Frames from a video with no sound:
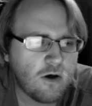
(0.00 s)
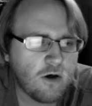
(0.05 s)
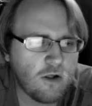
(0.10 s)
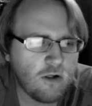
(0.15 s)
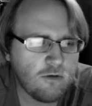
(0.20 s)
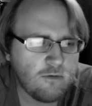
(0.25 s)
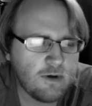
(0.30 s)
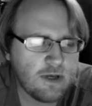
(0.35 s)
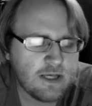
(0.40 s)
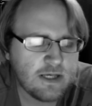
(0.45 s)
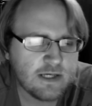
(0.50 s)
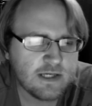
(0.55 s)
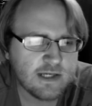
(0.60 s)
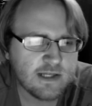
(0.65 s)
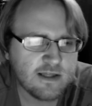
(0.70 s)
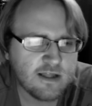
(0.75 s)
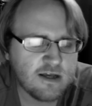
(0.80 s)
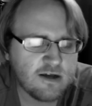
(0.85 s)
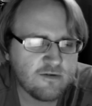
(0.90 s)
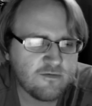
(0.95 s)

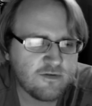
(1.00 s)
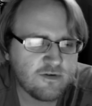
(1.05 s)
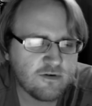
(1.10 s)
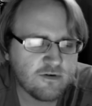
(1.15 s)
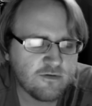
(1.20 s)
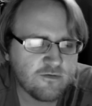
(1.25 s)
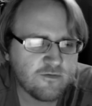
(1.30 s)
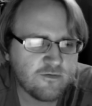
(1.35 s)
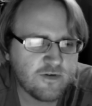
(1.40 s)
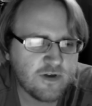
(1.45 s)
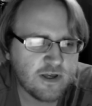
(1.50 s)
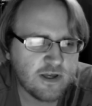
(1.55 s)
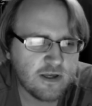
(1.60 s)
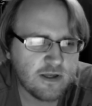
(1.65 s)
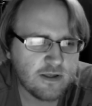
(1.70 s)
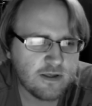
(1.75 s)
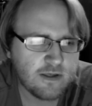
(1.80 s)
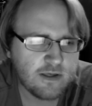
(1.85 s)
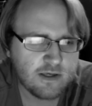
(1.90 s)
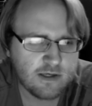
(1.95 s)
Always love your
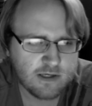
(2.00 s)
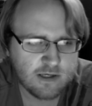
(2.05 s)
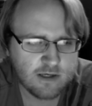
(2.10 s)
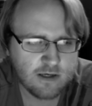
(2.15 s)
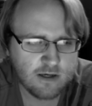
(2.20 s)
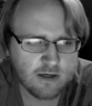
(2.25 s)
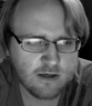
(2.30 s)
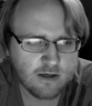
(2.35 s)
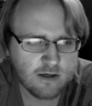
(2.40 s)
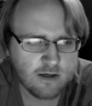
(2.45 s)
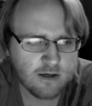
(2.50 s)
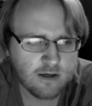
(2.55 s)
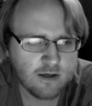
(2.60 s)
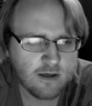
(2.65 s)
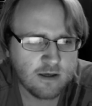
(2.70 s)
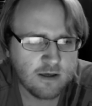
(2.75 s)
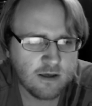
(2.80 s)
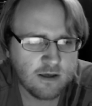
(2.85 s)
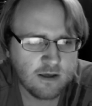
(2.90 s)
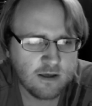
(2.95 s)
vids.
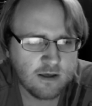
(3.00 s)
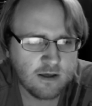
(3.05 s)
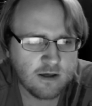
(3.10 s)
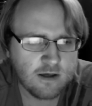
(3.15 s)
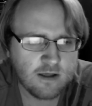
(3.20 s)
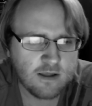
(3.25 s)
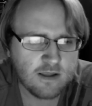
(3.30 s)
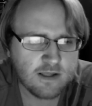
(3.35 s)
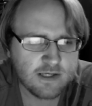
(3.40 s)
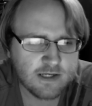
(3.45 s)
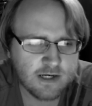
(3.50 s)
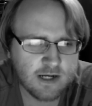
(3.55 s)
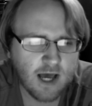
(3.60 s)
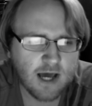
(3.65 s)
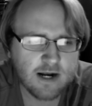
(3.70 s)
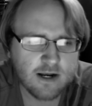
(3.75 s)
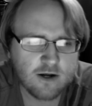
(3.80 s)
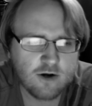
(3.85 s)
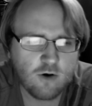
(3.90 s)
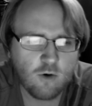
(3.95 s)
That's
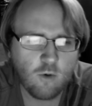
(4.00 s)
not a